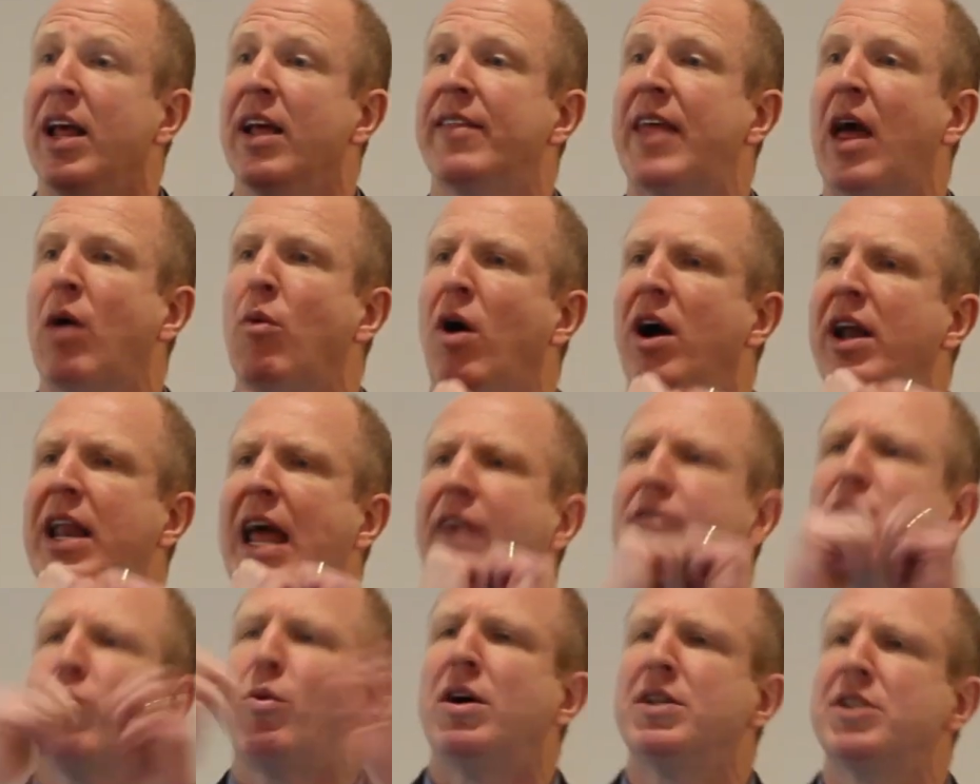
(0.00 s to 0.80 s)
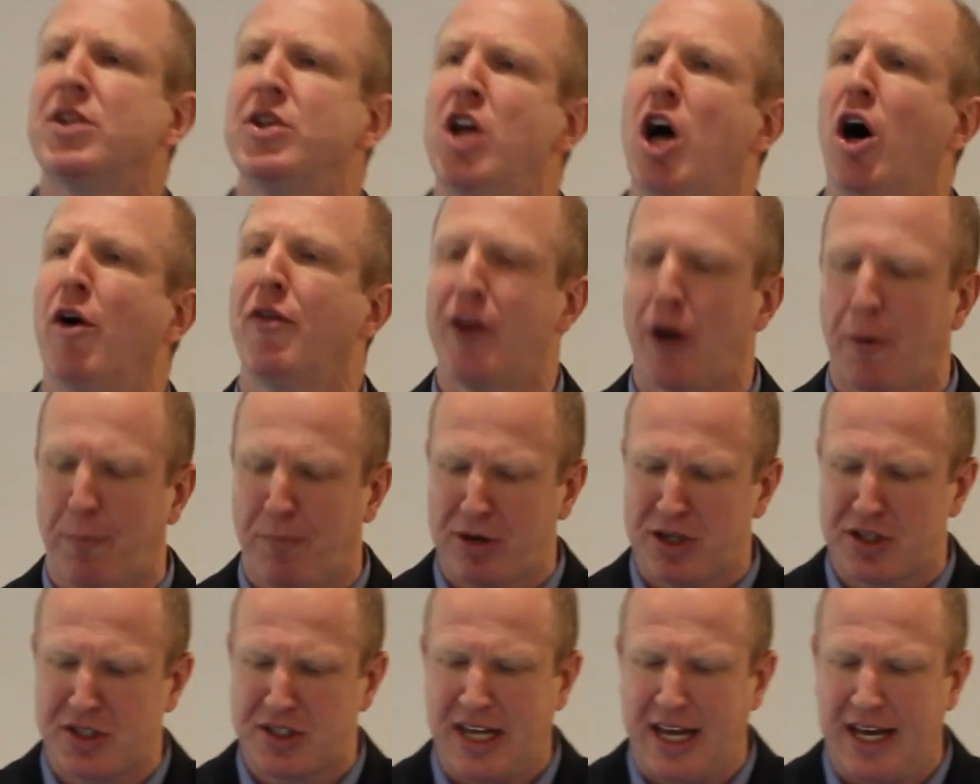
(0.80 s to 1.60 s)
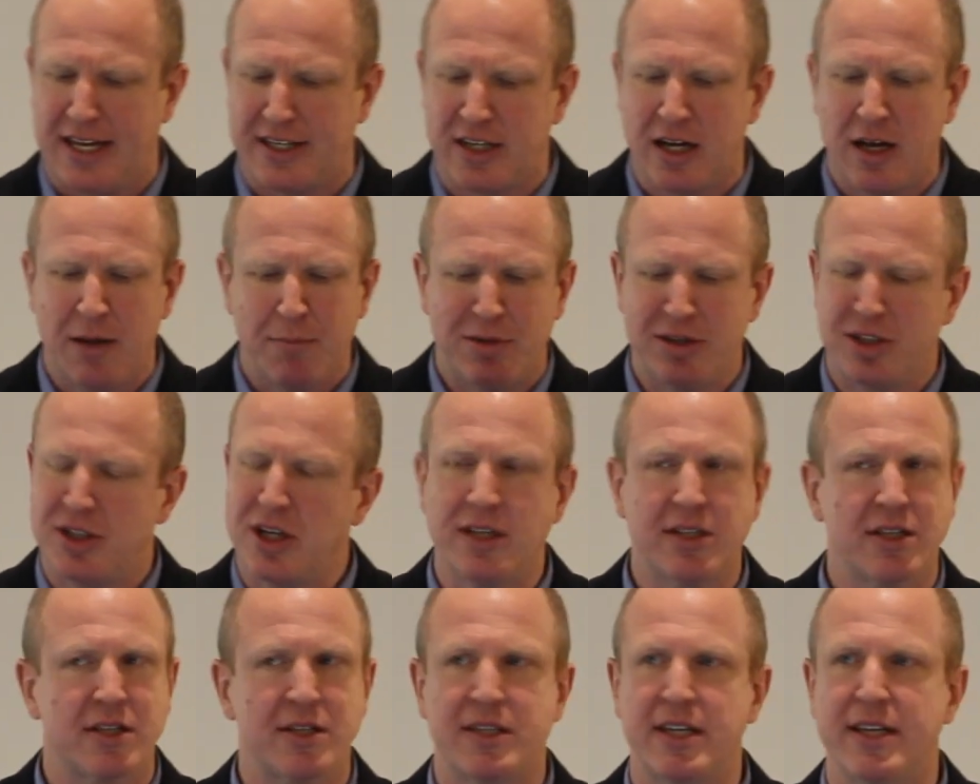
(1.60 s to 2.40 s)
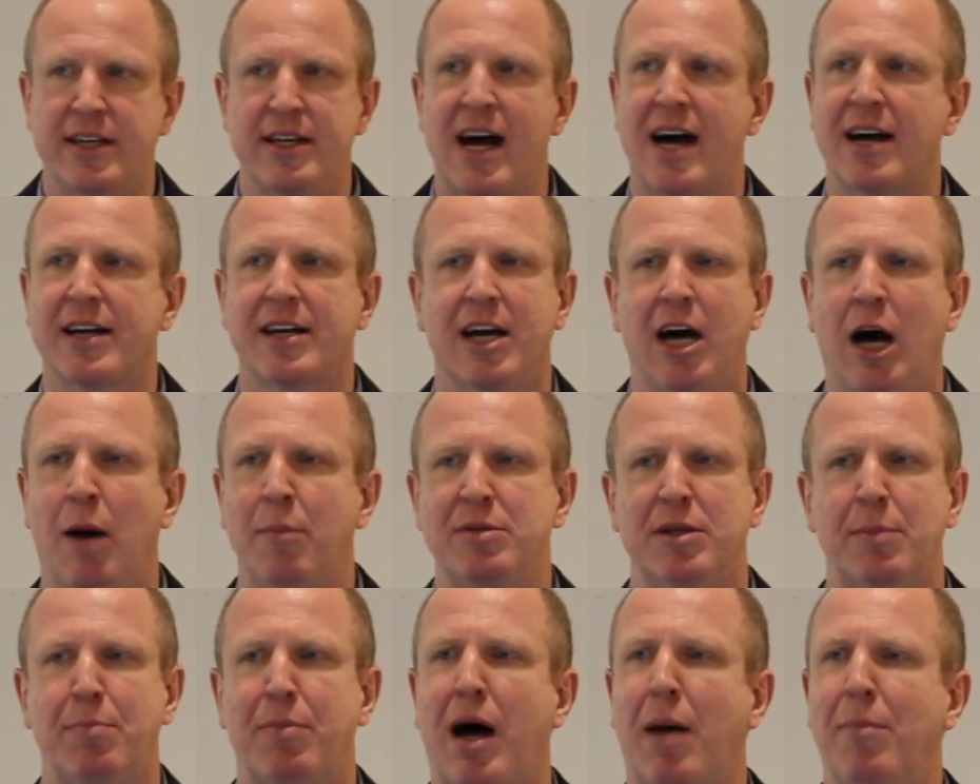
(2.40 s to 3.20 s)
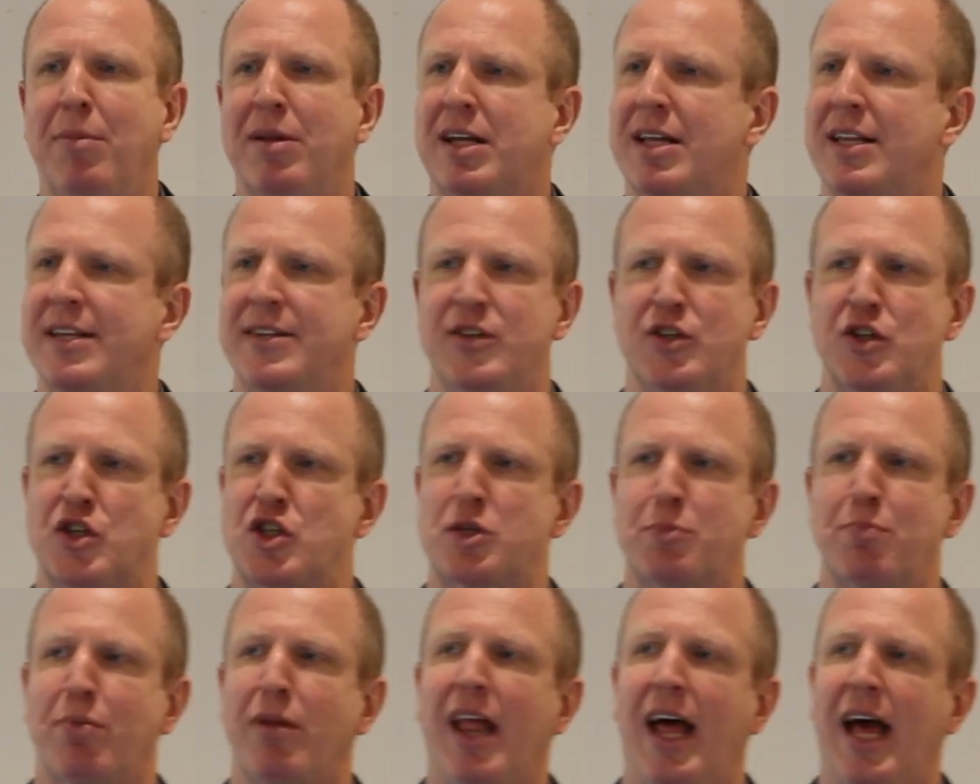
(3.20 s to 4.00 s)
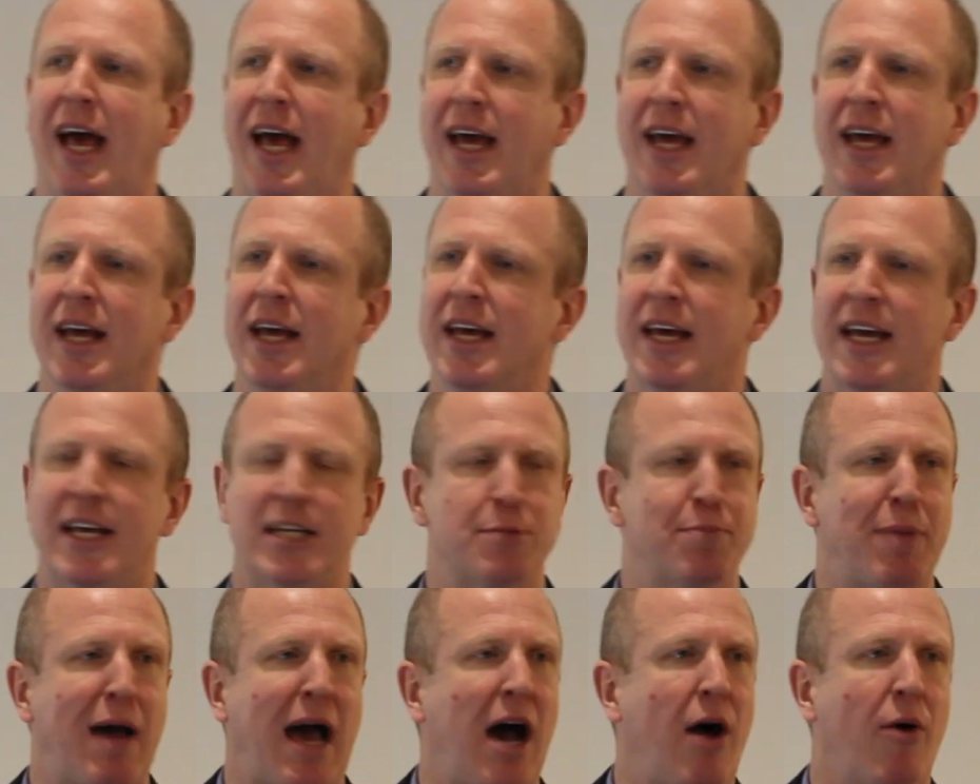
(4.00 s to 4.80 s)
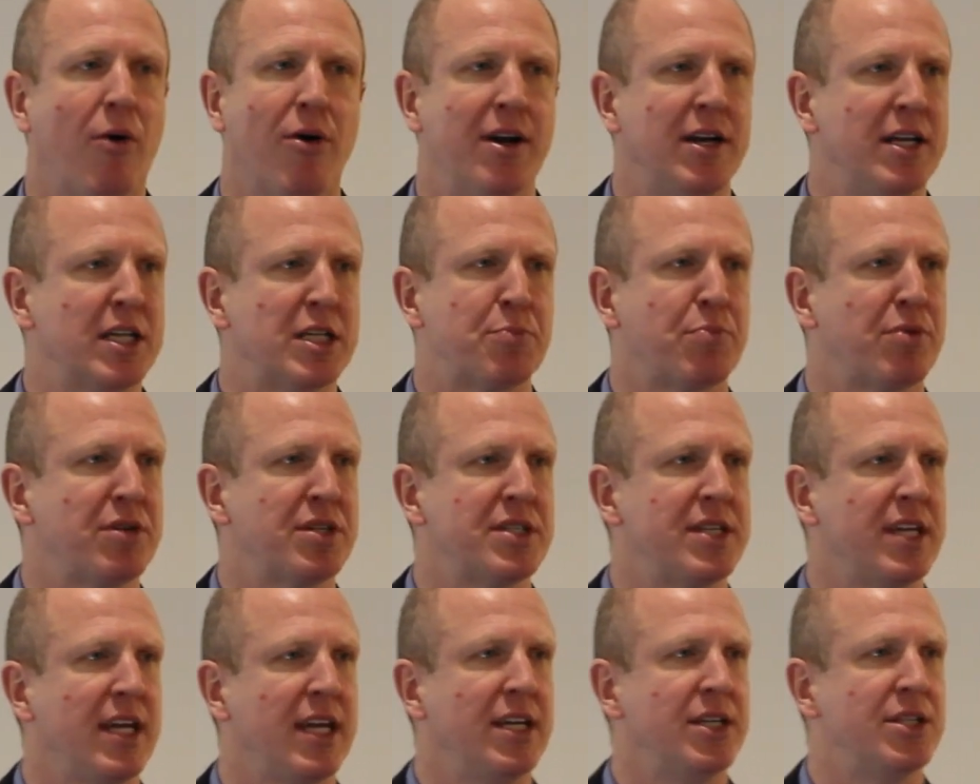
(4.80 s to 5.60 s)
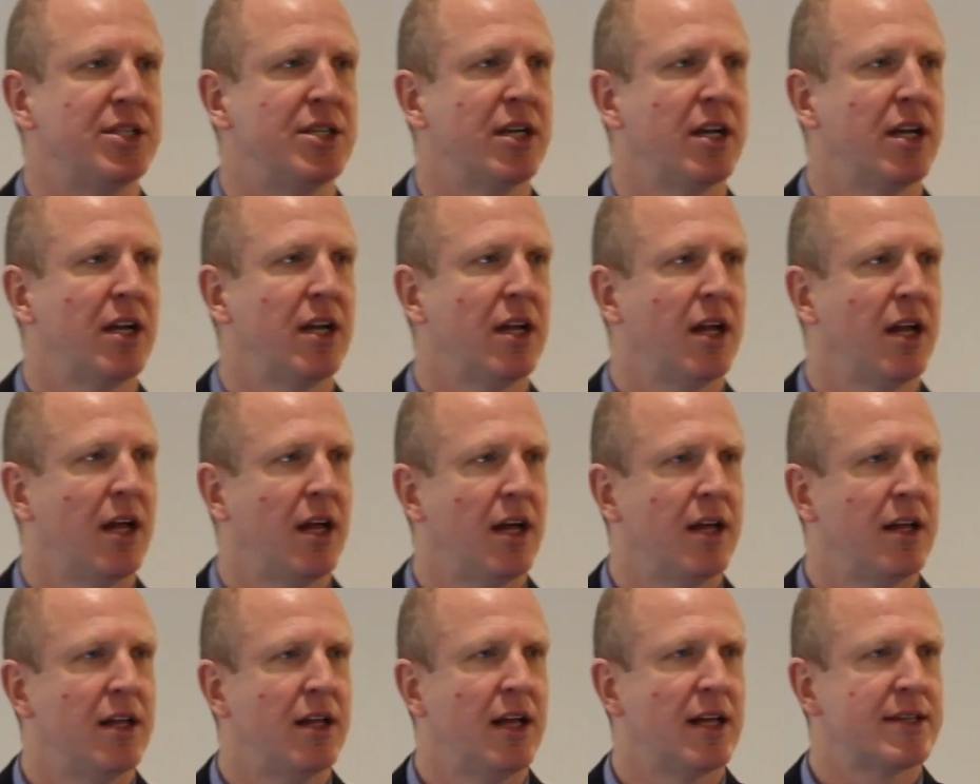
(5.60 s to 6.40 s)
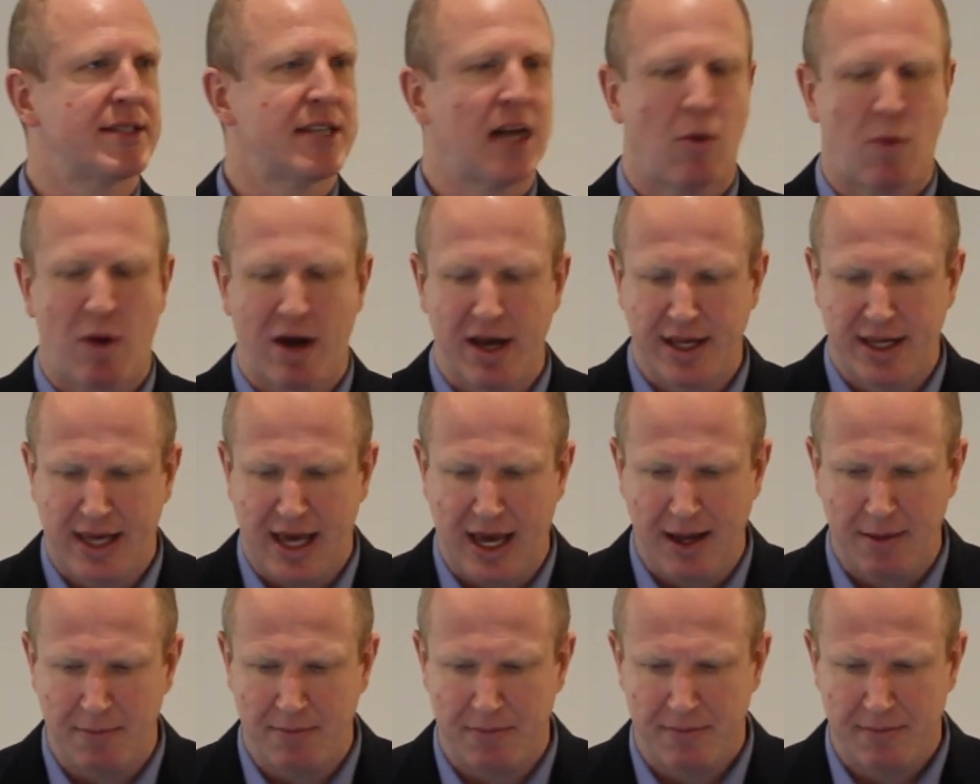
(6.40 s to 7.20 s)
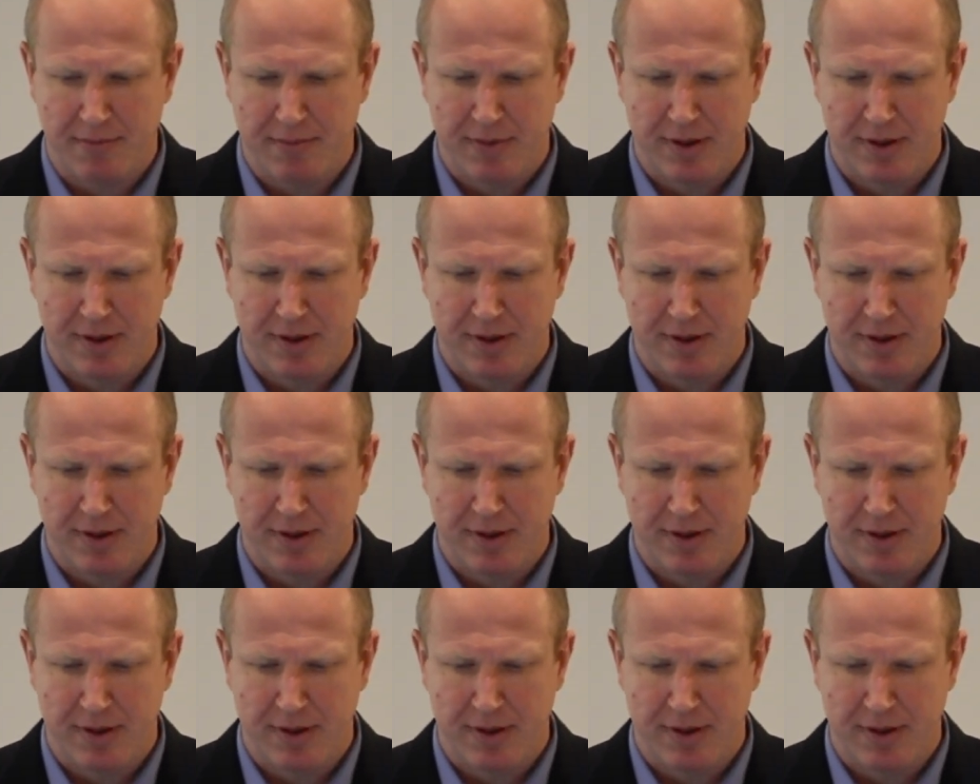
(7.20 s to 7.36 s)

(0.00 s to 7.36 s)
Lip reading: They want everyone to know their prestige. But Jesus did not come to publicly display his power and his prestige. It's not why he came.